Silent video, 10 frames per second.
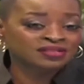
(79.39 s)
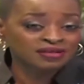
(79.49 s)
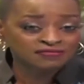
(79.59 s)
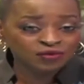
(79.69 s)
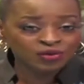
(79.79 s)

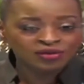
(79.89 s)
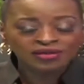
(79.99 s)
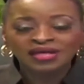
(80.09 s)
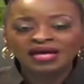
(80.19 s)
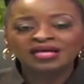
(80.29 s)
Therefore,
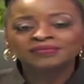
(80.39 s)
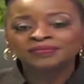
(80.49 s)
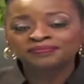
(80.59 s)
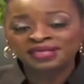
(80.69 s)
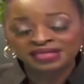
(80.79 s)
I am
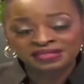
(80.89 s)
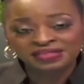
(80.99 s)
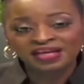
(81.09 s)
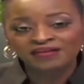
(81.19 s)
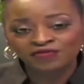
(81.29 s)
appealing
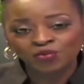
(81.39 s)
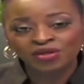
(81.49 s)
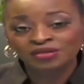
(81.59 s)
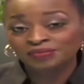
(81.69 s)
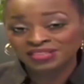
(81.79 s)
to
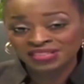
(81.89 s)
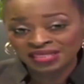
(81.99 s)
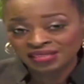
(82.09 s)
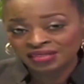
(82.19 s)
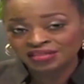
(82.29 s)
everyone,
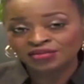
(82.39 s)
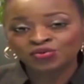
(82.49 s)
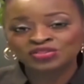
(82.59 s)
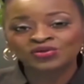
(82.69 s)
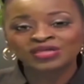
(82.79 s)
particularly
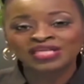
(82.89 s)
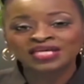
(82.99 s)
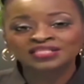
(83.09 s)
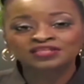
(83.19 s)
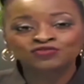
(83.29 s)
those
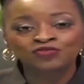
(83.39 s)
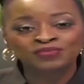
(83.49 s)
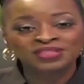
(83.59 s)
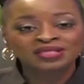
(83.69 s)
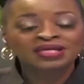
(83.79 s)
organizing
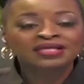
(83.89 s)
groups,